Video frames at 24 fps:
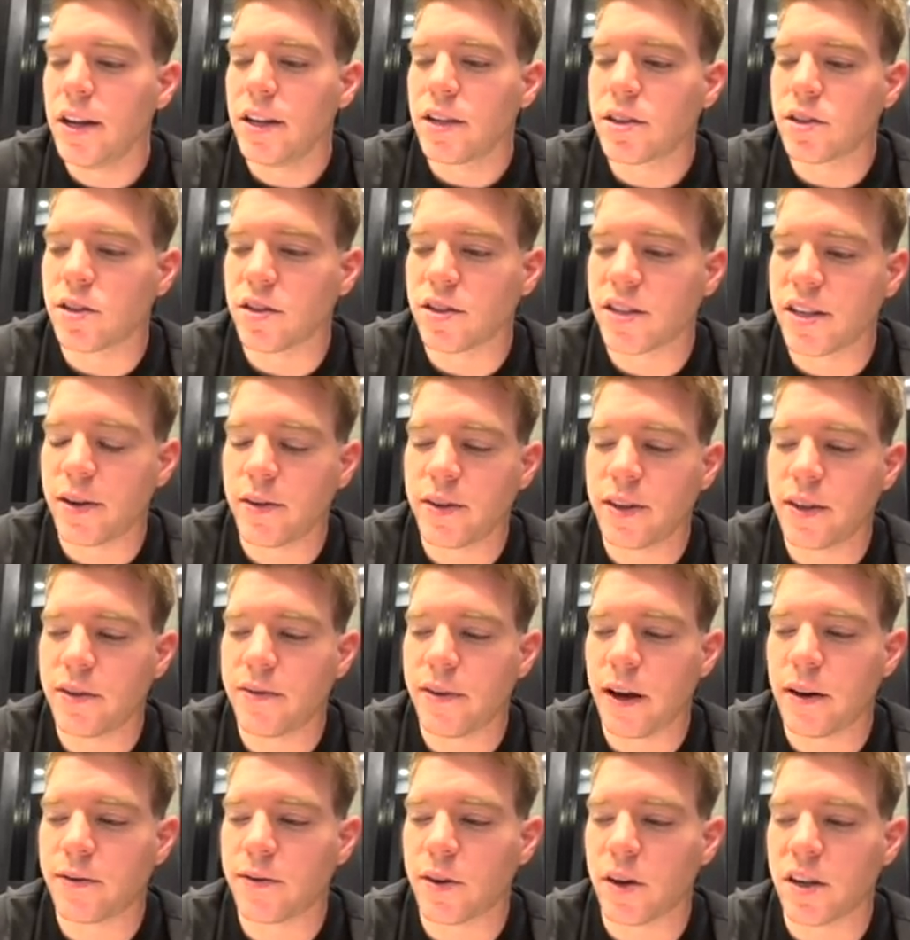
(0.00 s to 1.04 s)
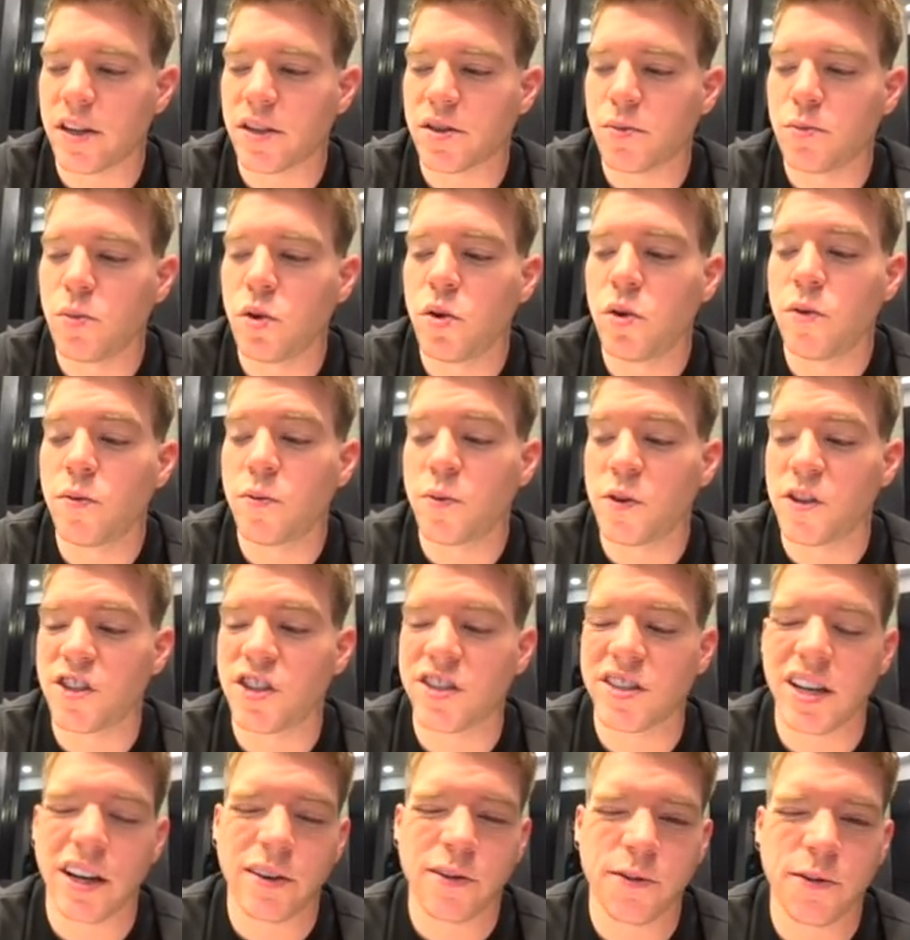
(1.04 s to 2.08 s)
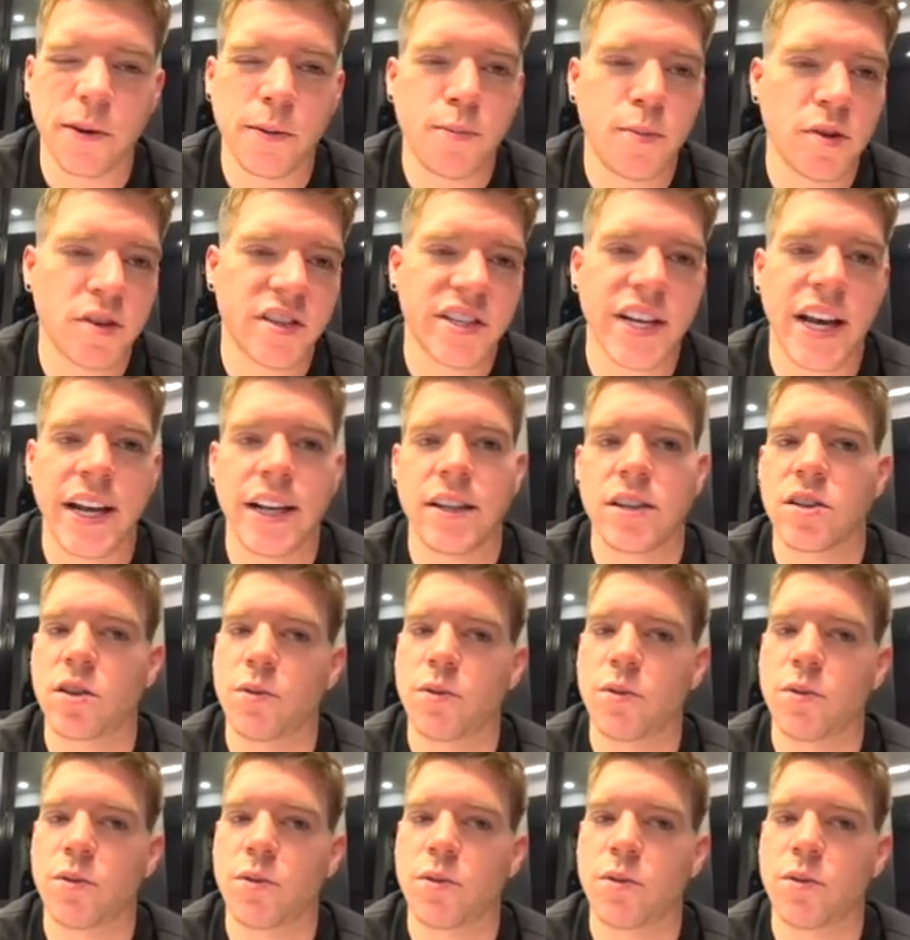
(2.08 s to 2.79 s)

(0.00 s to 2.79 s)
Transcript: So $75 move, which is like 3%.